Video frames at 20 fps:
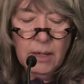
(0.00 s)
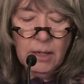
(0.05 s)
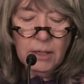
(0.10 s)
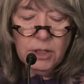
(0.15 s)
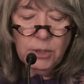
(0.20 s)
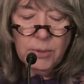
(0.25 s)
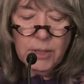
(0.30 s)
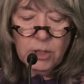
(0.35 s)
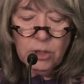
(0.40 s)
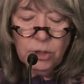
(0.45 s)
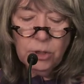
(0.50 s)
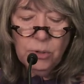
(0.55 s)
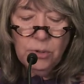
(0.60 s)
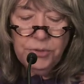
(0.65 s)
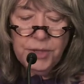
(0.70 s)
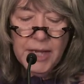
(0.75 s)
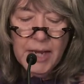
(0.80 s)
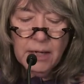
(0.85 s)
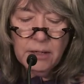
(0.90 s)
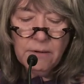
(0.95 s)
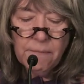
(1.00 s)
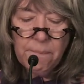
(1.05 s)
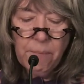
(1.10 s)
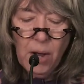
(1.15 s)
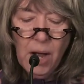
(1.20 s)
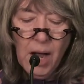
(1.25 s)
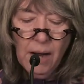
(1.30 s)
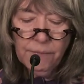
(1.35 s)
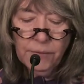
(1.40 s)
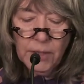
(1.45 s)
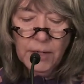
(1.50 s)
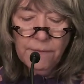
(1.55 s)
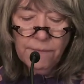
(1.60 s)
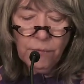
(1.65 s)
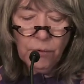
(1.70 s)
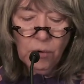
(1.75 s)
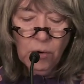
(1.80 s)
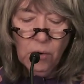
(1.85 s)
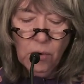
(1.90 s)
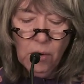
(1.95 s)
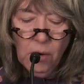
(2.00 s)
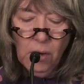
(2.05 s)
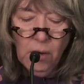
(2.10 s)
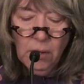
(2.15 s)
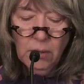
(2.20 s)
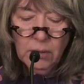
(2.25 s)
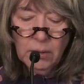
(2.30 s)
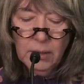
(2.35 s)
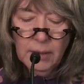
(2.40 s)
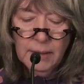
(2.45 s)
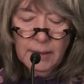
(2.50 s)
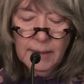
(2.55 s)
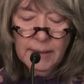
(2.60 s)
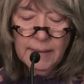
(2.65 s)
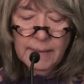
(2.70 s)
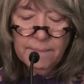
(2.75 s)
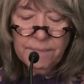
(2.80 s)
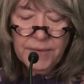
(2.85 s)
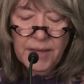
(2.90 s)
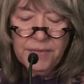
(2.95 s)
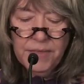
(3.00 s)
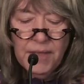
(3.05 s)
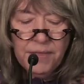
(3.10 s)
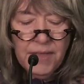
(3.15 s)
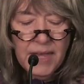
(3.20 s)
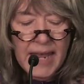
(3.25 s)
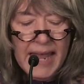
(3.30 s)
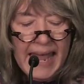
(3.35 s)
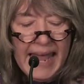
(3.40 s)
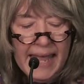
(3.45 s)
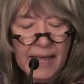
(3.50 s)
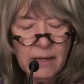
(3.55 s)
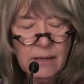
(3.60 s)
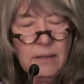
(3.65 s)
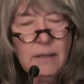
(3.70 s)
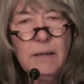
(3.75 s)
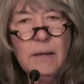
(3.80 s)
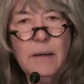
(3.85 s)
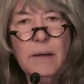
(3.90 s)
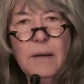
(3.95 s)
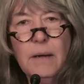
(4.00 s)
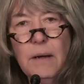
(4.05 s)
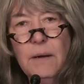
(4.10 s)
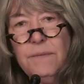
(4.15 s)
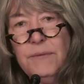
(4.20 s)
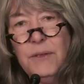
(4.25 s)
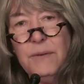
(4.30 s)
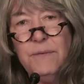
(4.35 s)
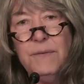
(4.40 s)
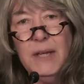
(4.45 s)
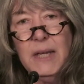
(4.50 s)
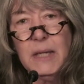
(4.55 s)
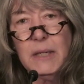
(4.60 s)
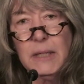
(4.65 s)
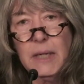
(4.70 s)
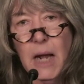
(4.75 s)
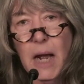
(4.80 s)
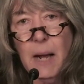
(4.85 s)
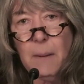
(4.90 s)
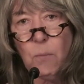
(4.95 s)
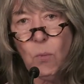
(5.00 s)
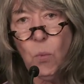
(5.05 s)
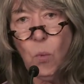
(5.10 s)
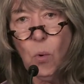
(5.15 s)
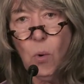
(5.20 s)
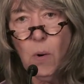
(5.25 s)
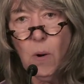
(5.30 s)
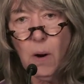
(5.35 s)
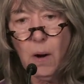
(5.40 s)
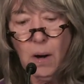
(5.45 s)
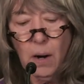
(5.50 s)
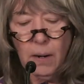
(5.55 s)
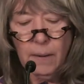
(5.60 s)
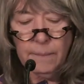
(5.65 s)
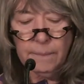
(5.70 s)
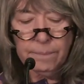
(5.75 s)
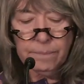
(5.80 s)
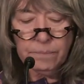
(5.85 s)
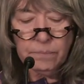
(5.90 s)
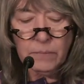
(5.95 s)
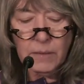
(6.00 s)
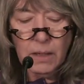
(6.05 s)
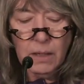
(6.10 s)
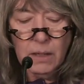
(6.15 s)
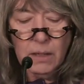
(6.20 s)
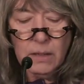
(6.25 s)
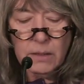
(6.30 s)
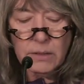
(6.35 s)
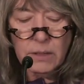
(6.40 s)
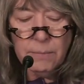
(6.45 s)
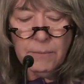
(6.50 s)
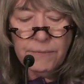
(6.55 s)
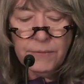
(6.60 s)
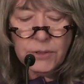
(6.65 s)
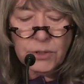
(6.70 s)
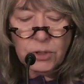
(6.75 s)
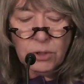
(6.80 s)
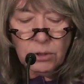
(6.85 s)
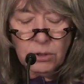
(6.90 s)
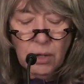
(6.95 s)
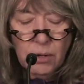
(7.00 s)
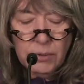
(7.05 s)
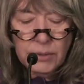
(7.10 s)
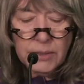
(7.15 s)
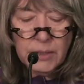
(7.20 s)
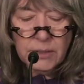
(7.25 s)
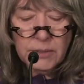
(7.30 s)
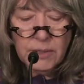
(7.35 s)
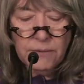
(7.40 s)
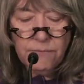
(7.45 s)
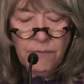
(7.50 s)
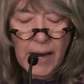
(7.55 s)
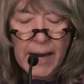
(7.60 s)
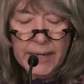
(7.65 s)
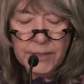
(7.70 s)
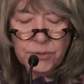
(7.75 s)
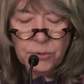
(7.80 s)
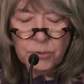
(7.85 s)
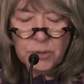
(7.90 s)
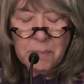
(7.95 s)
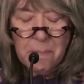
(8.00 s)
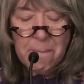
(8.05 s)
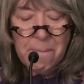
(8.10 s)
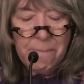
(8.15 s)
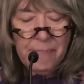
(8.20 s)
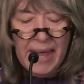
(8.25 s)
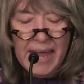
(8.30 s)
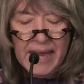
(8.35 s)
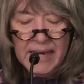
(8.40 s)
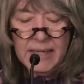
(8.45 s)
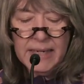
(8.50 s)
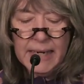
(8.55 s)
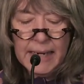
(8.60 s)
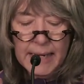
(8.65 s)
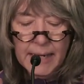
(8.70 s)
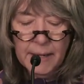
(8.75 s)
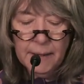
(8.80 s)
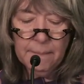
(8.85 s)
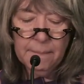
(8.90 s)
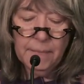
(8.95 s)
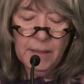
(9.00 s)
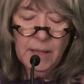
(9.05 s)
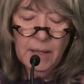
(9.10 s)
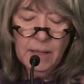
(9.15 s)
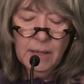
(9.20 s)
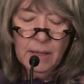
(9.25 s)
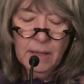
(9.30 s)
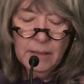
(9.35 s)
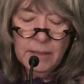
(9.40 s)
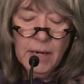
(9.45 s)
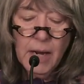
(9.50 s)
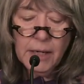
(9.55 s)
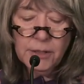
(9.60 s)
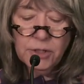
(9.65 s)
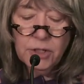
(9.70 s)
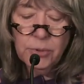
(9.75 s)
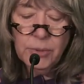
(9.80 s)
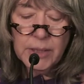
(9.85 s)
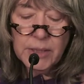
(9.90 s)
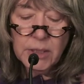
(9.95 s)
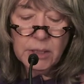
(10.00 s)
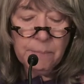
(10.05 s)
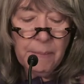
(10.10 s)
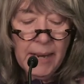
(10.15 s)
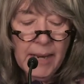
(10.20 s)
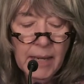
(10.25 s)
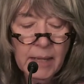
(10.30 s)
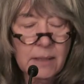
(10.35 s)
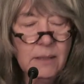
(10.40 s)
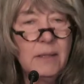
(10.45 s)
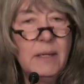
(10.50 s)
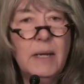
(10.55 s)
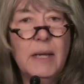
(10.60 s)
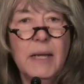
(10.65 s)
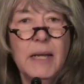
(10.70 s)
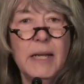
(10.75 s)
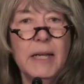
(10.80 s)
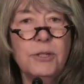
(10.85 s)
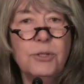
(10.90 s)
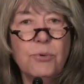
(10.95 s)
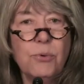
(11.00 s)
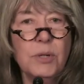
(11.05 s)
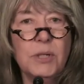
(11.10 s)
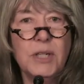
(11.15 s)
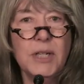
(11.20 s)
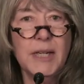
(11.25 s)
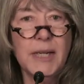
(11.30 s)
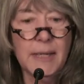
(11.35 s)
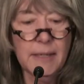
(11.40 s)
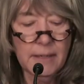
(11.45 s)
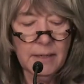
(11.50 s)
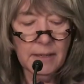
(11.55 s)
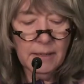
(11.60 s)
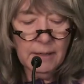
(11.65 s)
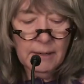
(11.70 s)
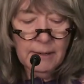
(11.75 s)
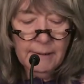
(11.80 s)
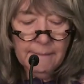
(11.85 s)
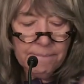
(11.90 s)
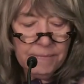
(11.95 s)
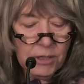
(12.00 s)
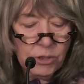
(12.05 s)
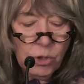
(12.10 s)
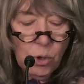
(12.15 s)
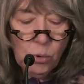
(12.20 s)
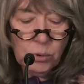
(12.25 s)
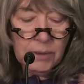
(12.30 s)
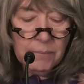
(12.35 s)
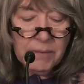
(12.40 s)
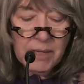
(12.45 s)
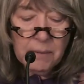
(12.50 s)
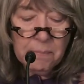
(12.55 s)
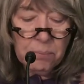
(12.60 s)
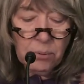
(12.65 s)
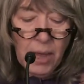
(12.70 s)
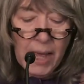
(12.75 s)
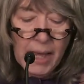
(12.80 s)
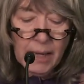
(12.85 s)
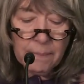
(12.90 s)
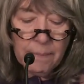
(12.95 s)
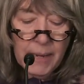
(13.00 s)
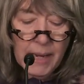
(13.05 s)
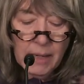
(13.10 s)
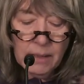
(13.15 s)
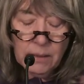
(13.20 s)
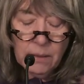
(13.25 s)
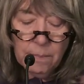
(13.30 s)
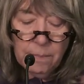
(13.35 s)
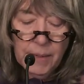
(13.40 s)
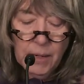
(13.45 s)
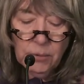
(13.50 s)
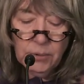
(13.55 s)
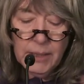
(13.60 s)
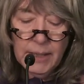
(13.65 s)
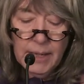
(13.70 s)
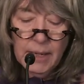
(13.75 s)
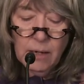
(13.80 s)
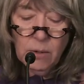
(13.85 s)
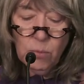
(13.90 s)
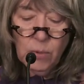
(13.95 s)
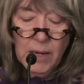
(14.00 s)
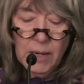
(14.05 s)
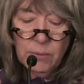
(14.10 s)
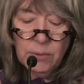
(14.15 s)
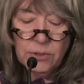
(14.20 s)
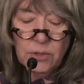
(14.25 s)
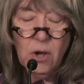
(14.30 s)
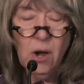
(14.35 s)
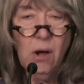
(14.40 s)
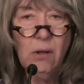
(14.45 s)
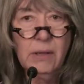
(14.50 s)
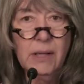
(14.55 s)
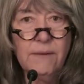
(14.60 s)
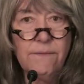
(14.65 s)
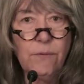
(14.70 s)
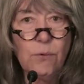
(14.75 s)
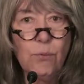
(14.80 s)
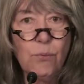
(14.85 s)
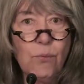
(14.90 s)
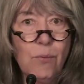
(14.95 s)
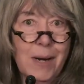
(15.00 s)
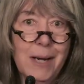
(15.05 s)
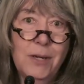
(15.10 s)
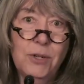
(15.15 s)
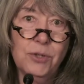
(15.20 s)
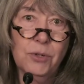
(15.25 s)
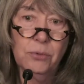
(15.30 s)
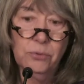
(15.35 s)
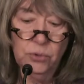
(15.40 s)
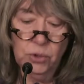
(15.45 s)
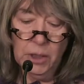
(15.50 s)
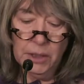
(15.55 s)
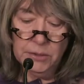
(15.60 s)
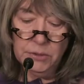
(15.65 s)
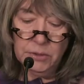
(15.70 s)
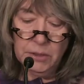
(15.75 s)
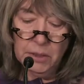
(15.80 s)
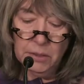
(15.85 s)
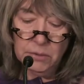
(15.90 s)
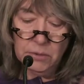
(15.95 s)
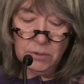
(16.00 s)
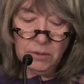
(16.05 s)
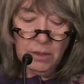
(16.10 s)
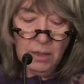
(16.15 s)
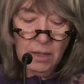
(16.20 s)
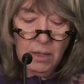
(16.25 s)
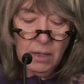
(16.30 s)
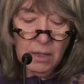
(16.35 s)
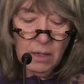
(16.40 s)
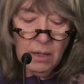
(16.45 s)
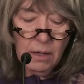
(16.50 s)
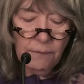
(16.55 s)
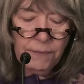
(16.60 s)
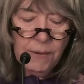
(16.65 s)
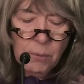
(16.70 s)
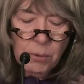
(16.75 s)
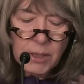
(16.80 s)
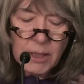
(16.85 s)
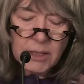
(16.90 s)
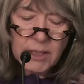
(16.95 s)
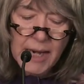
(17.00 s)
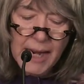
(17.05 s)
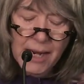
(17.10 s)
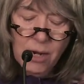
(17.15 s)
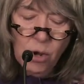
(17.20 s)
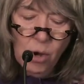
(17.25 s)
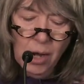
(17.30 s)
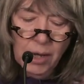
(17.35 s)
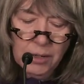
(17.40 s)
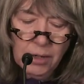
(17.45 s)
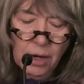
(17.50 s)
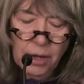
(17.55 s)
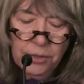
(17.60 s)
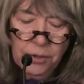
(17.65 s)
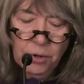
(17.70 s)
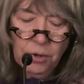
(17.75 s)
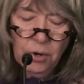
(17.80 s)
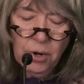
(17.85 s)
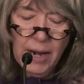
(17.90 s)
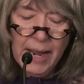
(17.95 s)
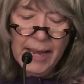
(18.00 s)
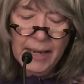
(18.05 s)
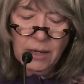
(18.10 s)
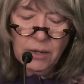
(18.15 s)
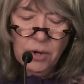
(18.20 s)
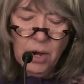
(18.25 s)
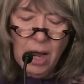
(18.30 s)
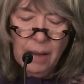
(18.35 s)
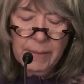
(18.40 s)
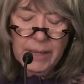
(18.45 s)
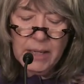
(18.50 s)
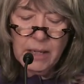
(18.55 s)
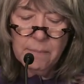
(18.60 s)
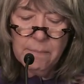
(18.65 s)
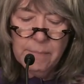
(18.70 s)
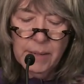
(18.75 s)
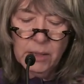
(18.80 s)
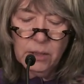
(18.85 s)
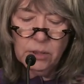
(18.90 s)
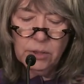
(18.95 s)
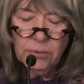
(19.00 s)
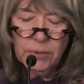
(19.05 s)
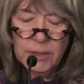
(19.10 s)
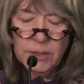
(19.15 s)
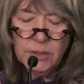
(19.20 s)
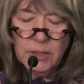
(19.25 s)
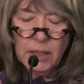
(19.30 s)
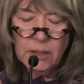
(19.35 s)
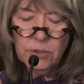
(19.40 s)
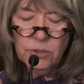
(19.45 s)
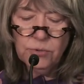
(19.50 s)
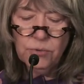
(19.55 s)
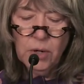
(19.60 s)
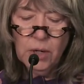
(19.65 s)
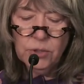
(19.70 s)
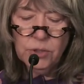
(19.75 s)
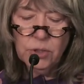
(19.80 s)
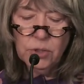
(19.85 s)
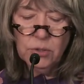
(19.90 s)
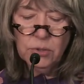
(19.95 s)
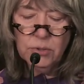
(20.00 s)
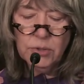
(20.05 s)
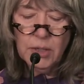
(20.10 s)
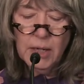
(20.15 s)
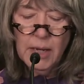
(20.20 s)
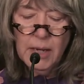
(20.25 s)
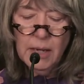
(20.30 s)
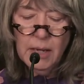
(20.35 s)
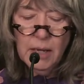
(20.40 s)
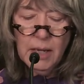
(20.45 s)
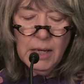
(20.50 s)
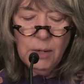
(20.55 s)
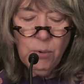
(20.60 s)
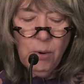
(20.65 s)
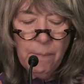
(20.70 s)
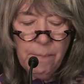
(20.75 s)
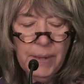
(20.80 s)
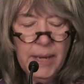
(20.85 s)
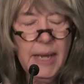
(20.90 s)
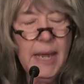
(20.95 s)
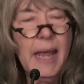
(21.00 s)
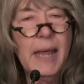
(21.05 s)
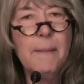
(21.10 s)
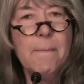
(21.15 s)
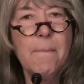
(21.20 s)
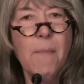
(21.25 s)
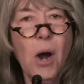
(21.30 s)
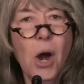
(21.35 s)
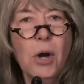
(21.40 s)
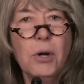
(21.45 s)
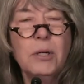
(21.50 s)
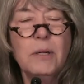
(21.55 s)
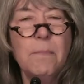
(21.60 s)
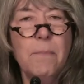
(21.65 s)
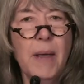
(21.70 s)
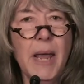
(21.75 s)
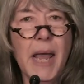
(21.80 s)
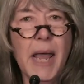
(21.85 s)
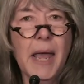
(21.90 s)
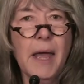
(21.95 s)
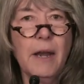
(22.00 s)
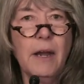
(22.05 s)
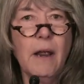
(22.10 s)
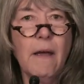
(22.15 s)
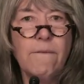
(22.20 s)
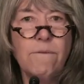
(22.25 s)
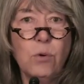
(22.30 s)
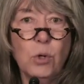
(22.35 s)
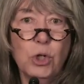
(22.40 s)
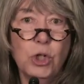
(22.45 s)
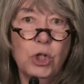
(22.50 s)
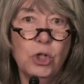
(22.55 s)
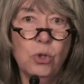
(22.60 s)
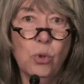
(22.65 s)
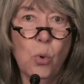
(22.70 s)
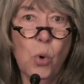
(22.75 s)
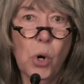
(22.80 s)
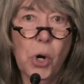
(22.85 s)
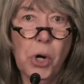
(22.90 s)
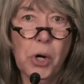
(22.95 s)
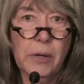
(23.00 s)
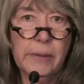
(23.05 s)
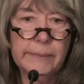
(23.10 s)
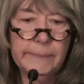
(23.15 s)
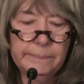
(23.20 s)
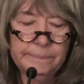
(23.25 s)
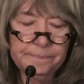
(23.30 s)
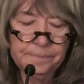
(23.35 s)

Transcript: to include the end of poverty for all, and then the end of the Vietnam War. Some of his closest advisors begged him not to expand his critique. They told him that a black man could barely get away with calling for racial justice. If he were to take on other economic and militaristic structures, he would be a marked man for sure.